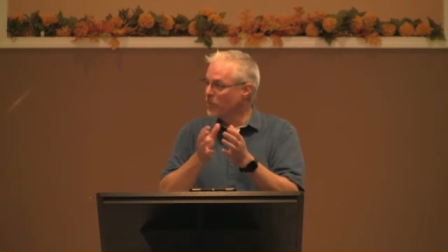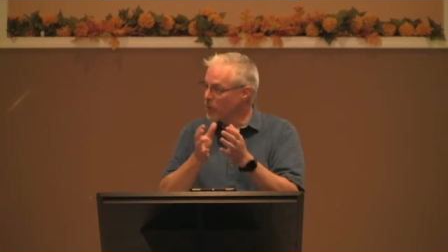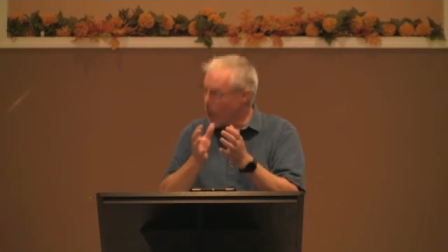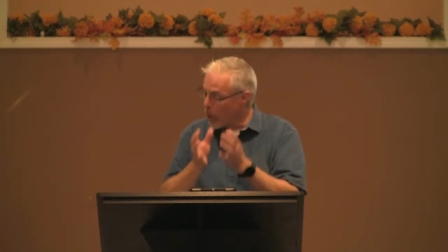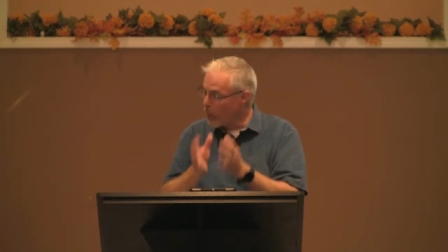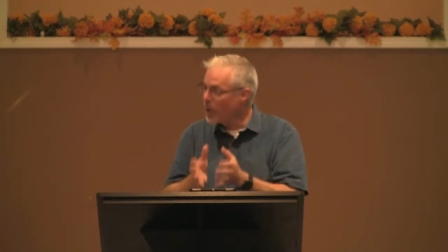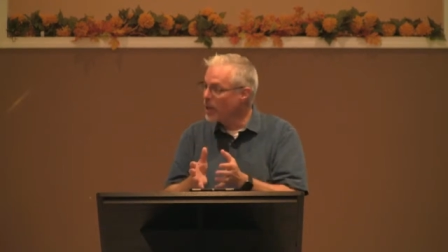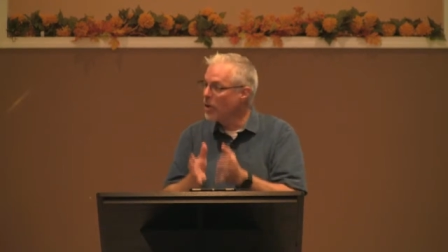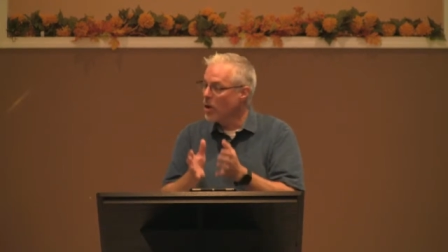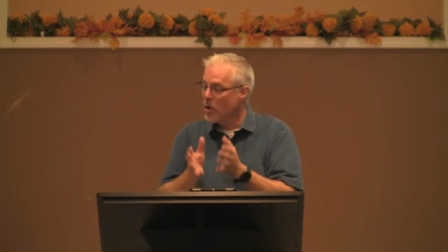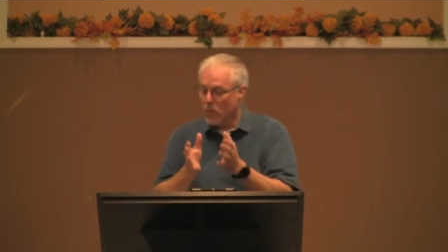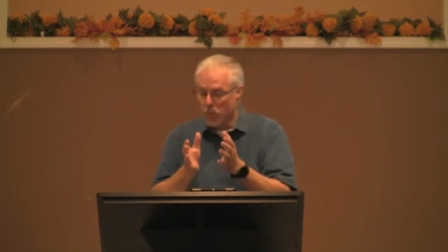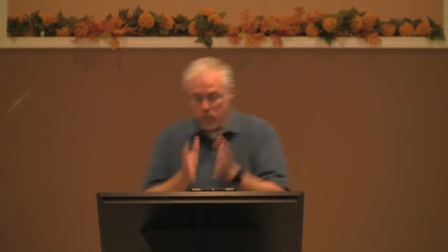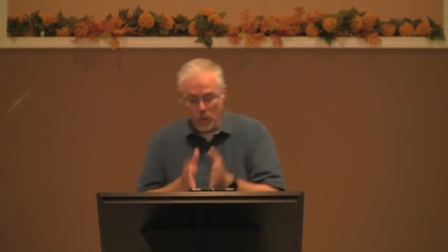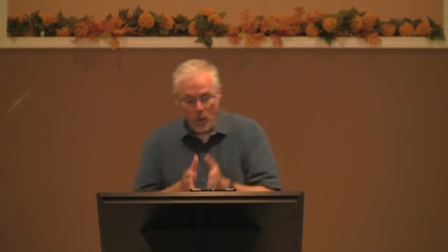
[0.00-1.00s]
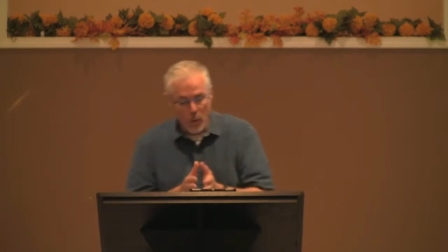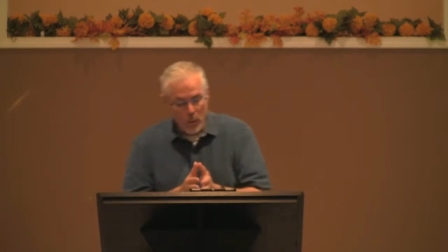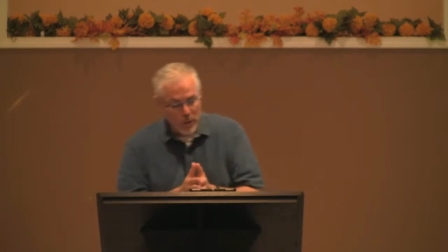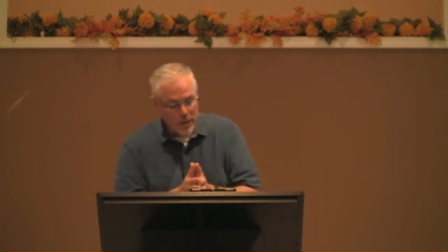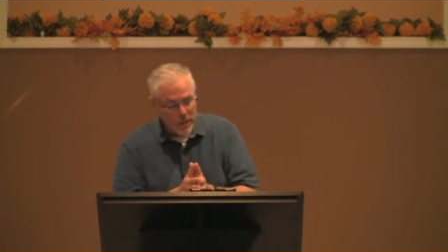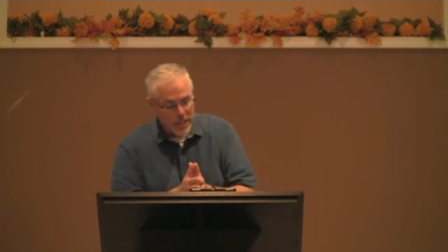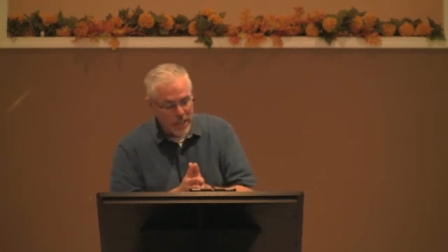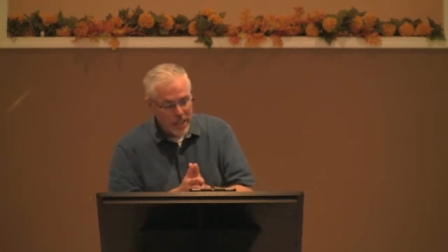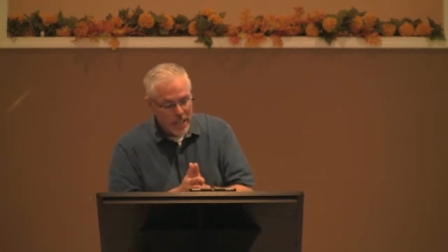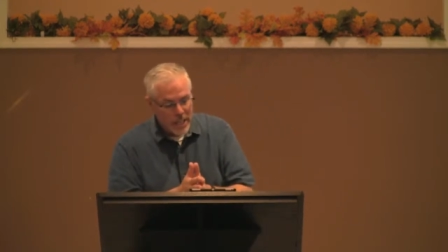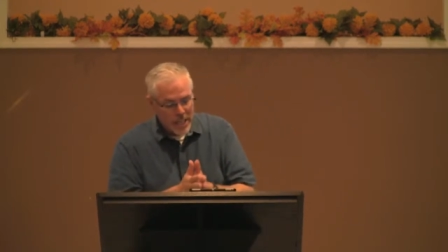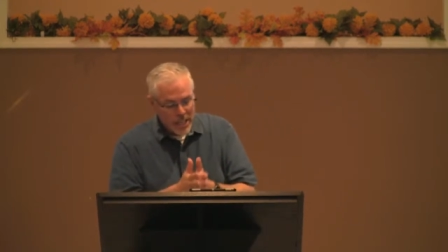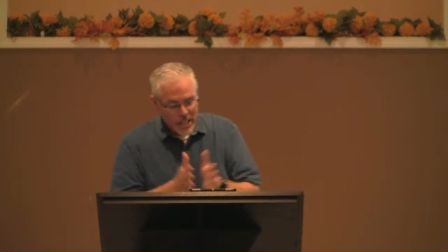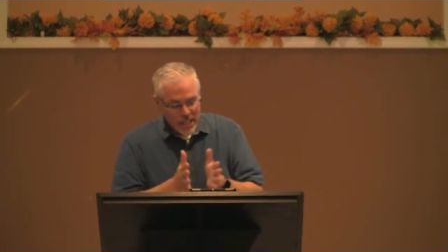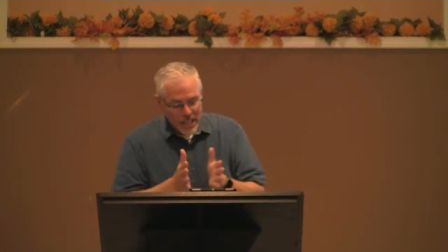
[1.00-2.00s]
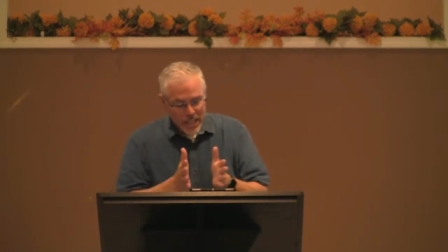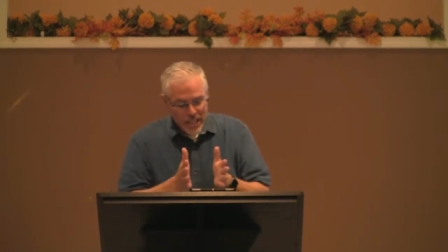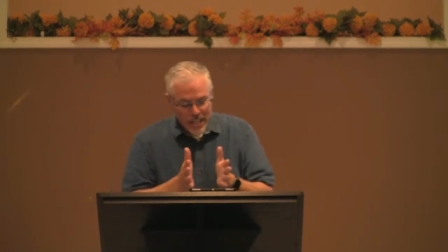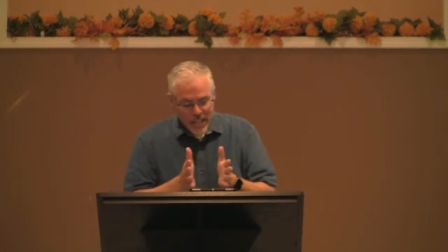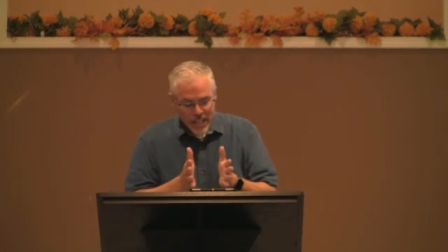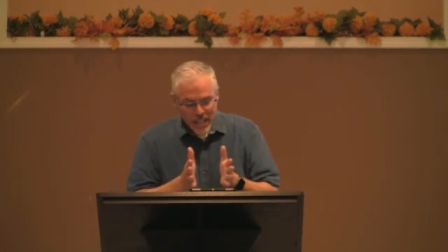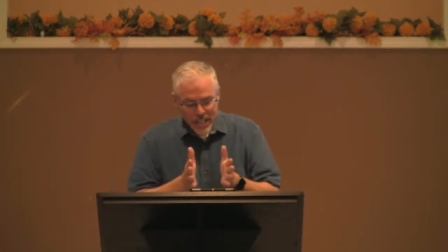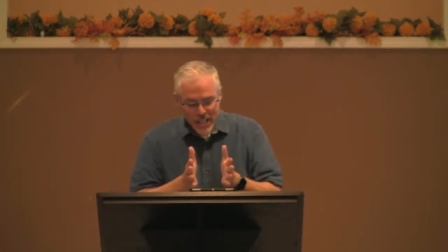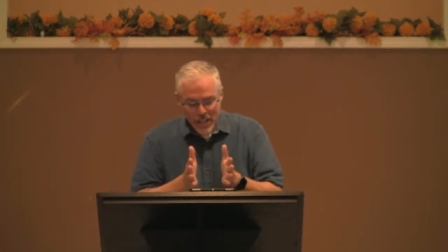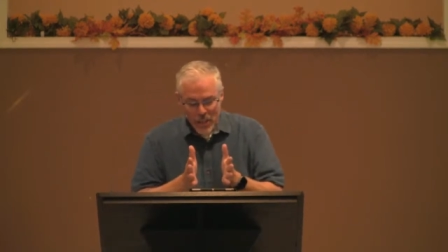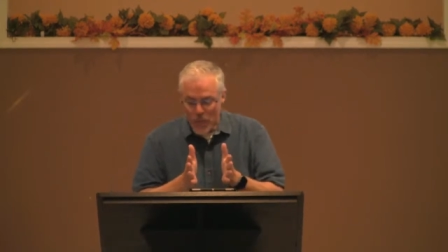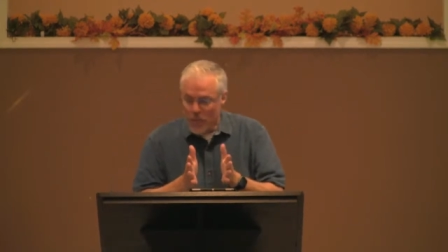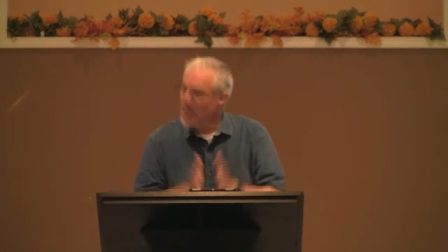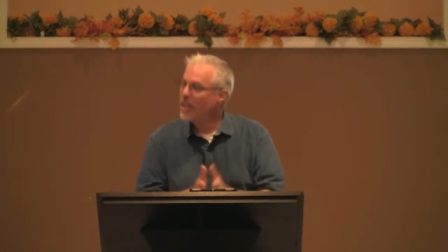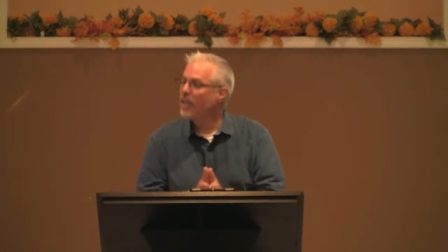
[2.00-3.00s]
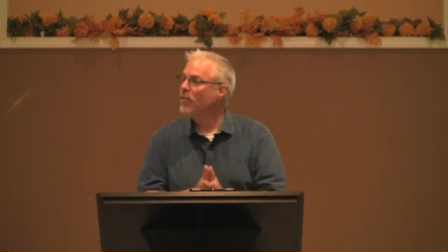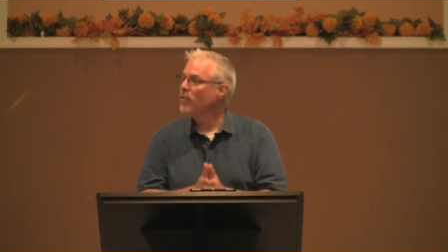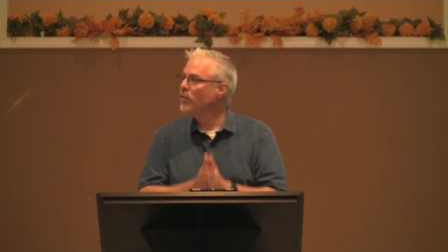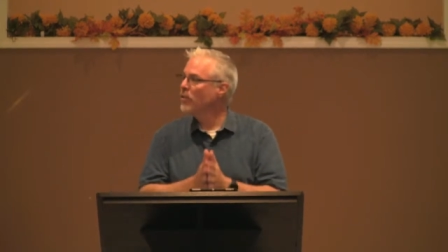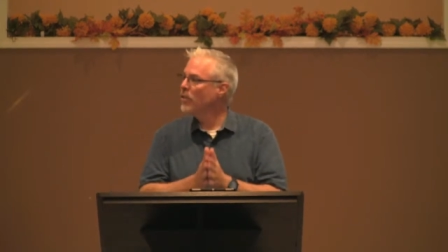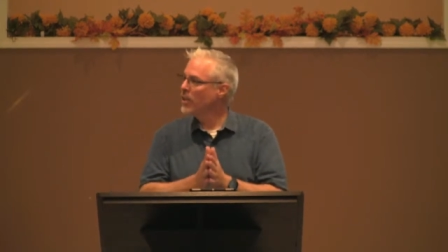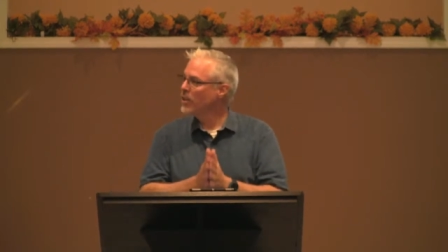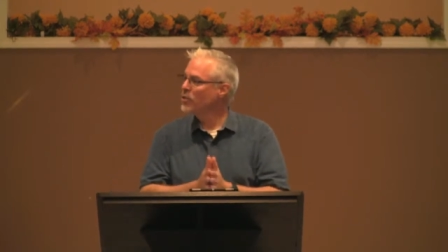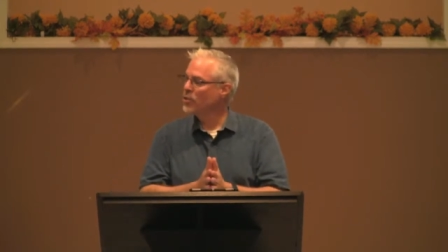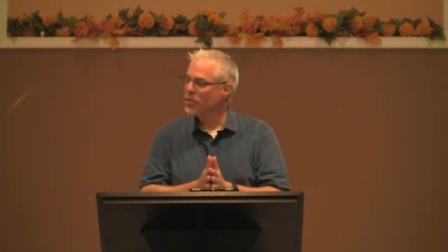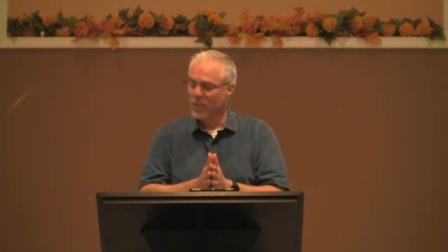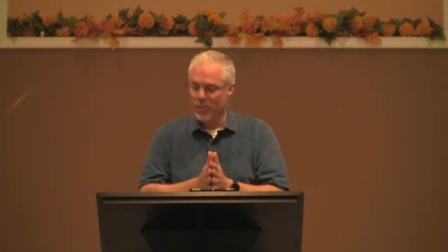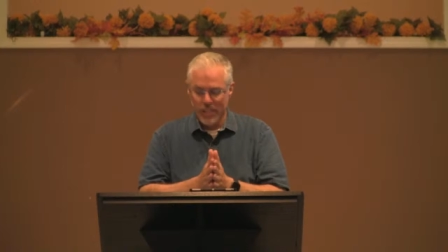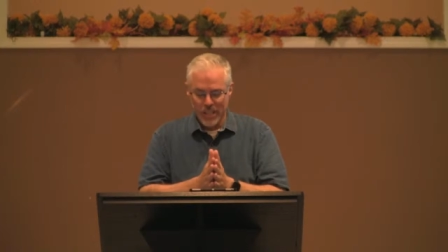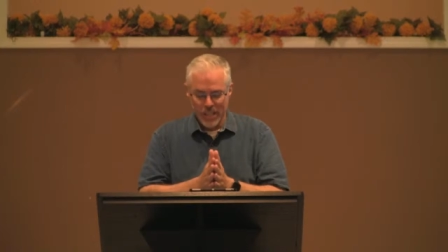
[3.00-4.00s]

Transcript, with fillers: going forward. Think of this